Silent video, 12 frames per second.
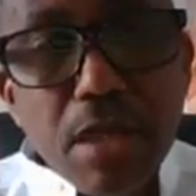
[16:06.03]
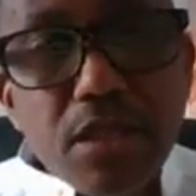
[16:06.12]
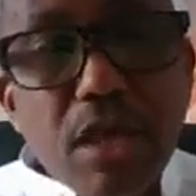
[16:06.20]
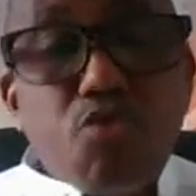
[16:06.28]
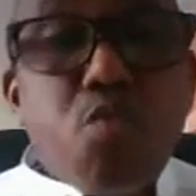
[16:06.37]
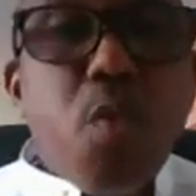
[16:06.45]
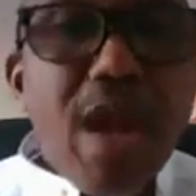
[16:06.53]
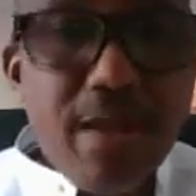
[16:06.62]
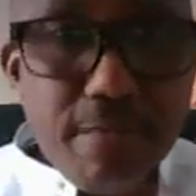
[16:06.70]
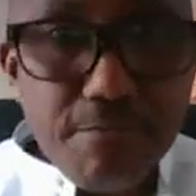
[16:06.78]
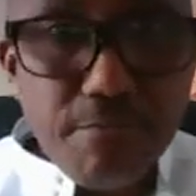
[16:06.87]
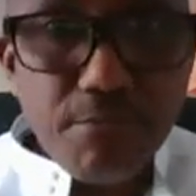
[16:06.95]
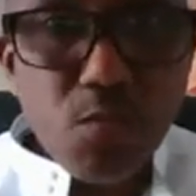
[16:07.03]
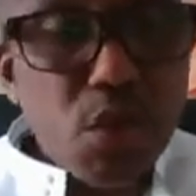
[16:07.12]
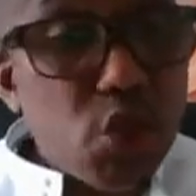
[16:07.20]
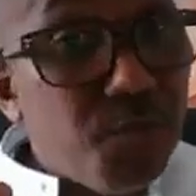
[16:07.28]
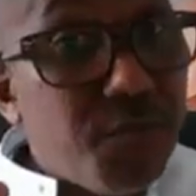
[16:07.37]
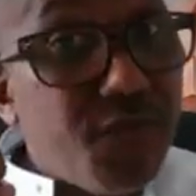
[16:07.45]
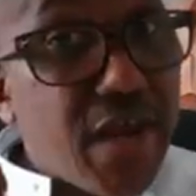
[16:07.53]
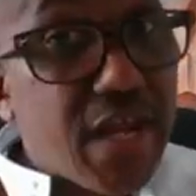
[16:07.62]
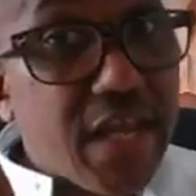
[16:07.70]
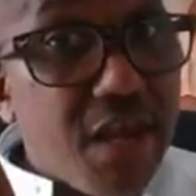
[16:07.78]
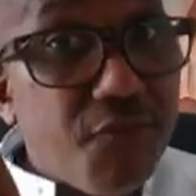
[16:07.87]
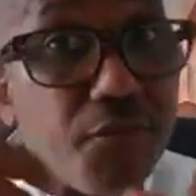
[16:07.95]
That's why we should be very
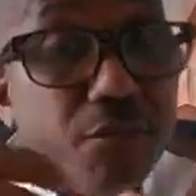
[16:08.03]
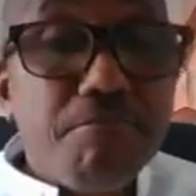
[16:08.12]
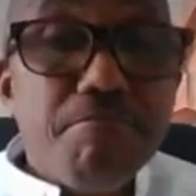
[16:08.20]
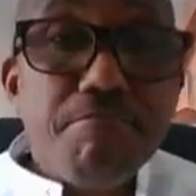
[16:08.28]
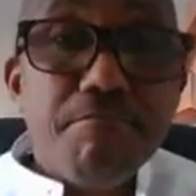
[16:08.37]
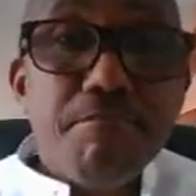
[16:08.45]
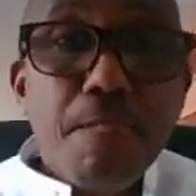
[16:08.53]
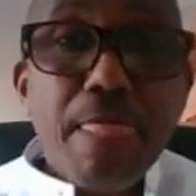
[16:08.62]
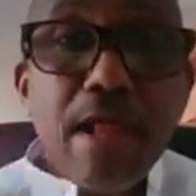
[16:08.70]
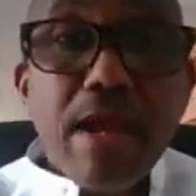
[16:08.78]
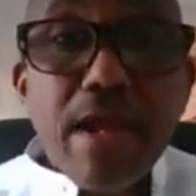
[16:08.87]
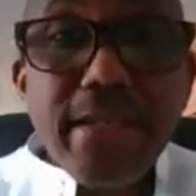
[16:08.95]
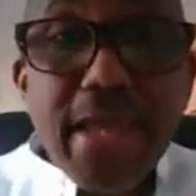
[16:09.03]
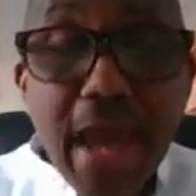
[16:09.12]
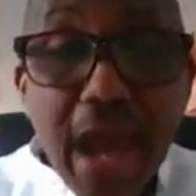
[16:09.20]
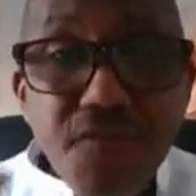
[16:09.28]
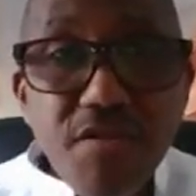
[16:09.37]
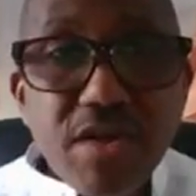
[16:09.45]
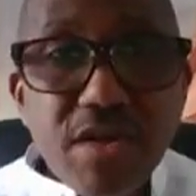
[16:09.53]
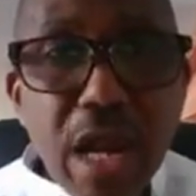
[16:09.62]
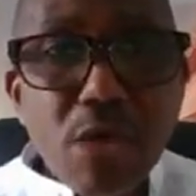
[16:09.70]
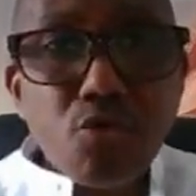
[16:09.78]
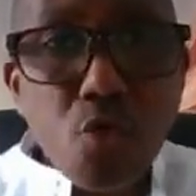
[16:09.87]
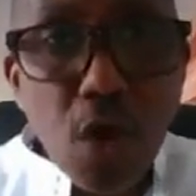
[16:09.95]
careful. They have a
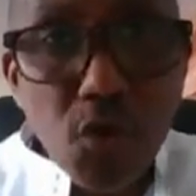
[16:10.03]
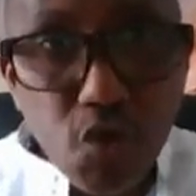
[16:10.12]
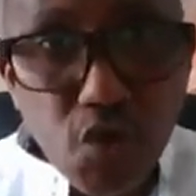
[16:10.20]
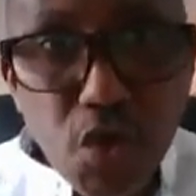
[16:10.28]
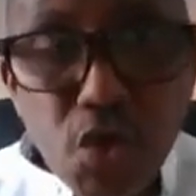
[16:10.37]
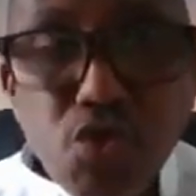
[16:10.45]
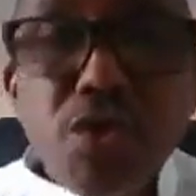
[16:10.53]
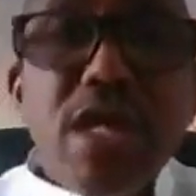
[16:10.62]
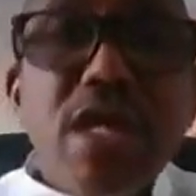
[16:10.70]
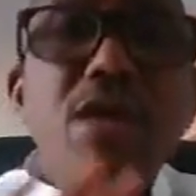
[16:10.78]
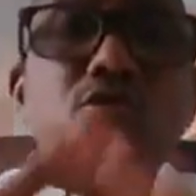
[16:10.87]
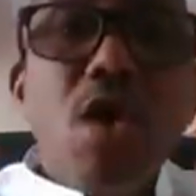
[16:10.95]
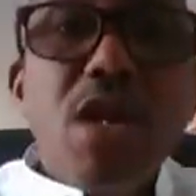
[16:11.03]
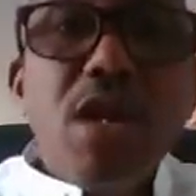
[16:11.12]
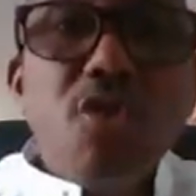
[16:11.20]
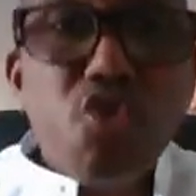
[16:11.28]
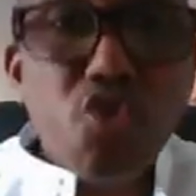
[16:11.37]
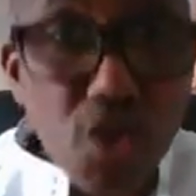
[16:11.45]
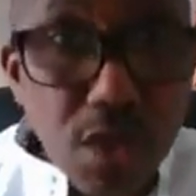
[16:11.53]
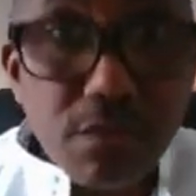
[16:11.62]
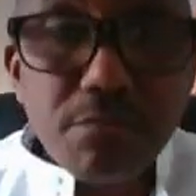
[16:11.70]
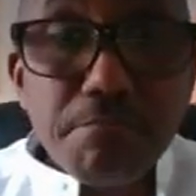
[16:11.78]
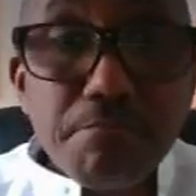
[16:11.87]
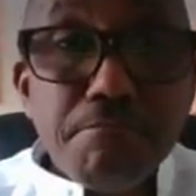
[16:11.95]
right to association. They can go and associate
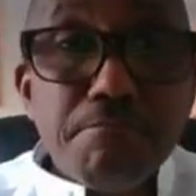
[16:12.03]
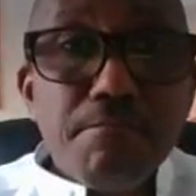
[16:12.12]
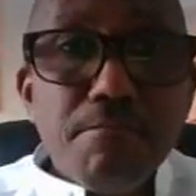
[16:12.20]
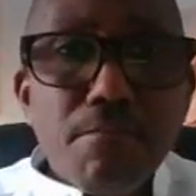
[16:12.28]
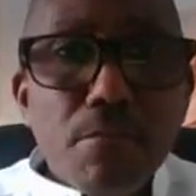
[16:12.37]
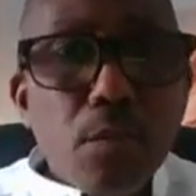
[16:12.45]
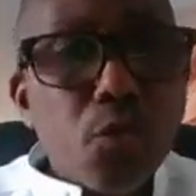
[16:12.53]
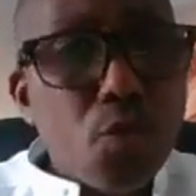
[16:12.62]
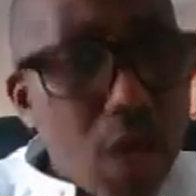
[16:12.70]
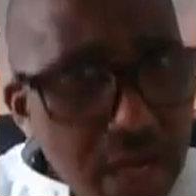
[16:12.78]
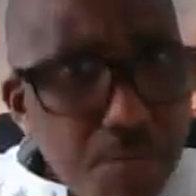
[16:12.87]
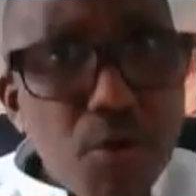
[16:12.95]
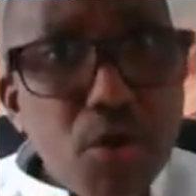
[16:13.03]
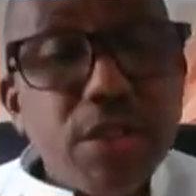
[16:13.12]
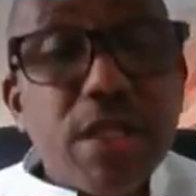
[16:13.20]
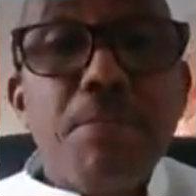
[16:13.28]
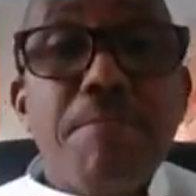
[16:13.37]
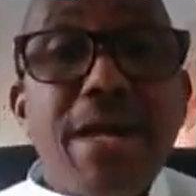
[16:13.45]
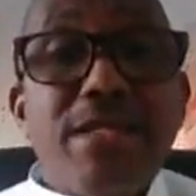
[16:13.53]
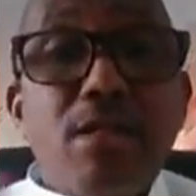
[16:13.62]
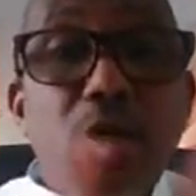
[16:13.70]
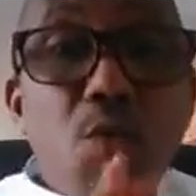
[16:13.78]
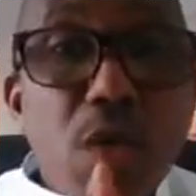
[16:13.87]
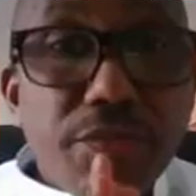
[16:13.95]
to any political party
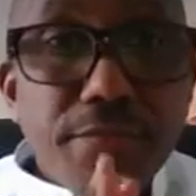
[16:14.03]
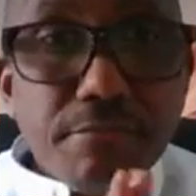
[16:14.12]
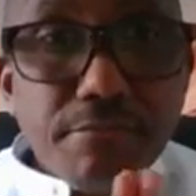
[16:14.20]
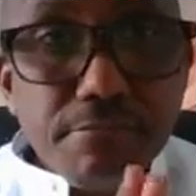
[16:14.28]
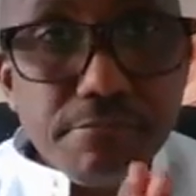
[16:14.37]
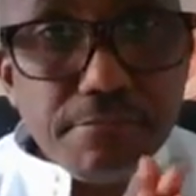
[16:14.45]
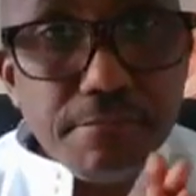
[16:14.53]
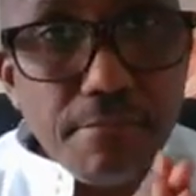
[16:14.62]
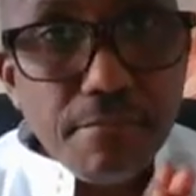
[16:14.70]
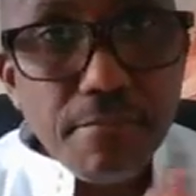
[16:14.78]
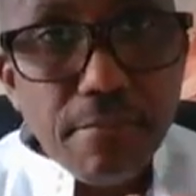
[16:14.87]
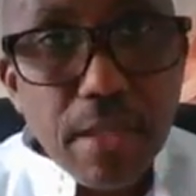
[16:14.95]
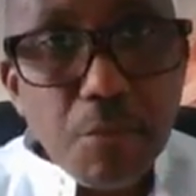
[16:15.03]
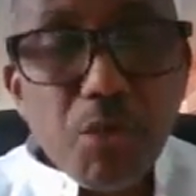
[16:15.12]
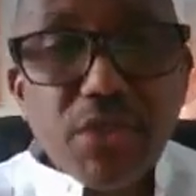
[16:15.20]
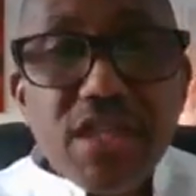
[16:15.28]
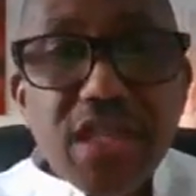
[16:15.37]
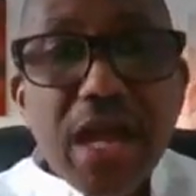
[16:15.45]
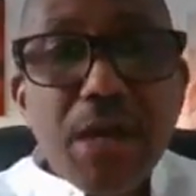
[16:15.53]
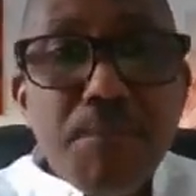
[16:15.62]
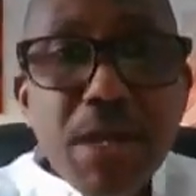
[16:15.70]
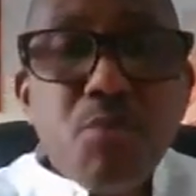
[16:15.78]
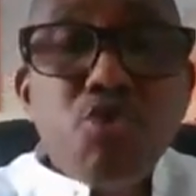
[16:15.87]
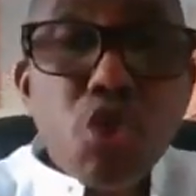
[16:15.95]
they want. But these are
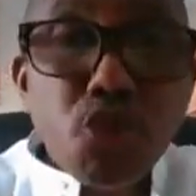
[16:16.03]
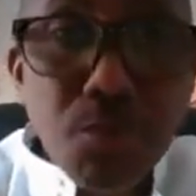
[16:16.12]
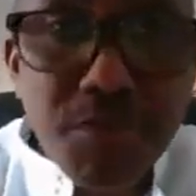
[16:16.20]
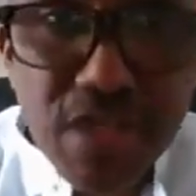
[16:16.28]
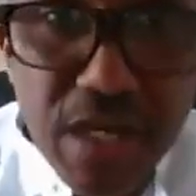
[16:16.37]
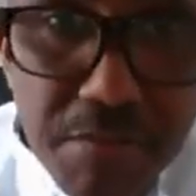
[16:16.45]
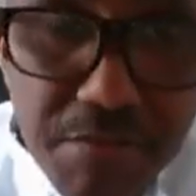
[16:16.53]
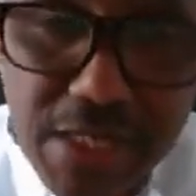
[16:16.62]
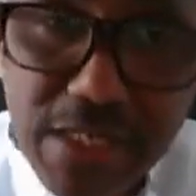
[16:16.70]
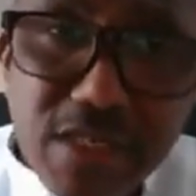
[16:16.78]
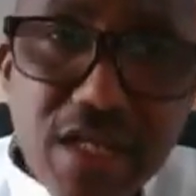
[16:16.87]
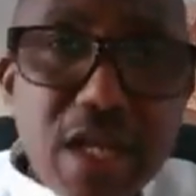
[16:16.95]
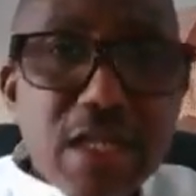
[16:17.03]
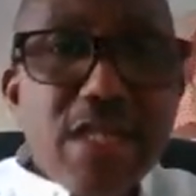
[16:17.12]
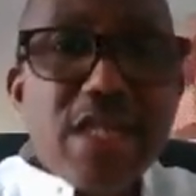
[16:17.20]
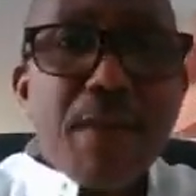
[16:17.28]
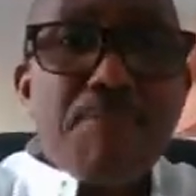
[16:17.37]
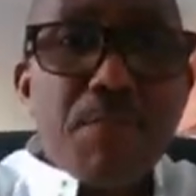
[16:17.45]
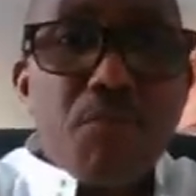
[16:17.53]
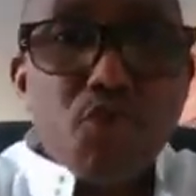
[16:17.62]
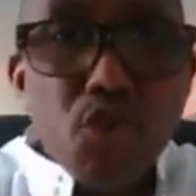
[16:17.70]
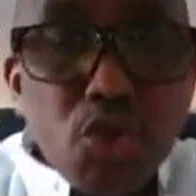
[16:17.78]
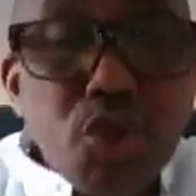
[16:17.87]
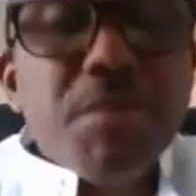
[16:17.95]
people not to be celebrated. These are people
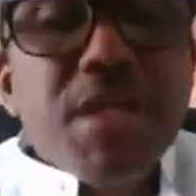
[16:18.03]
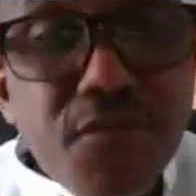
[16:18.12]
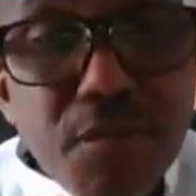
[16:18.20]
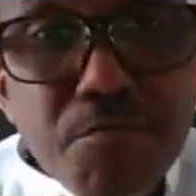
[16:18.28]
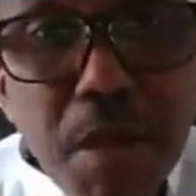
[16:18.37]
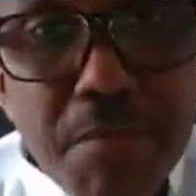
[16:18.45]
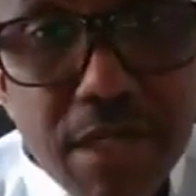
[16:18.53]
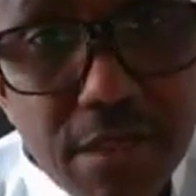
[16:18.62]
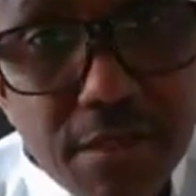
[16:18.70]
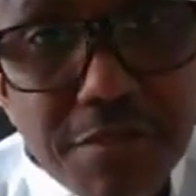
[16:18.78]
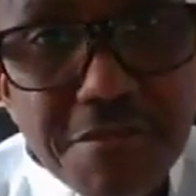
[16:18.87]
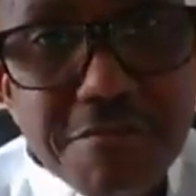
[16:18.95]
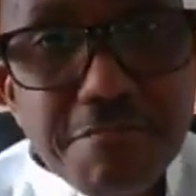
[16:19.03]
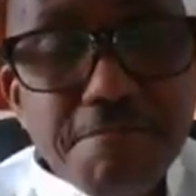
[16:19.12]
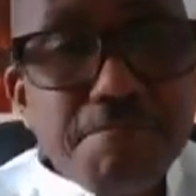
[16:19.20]
not to be given prominence.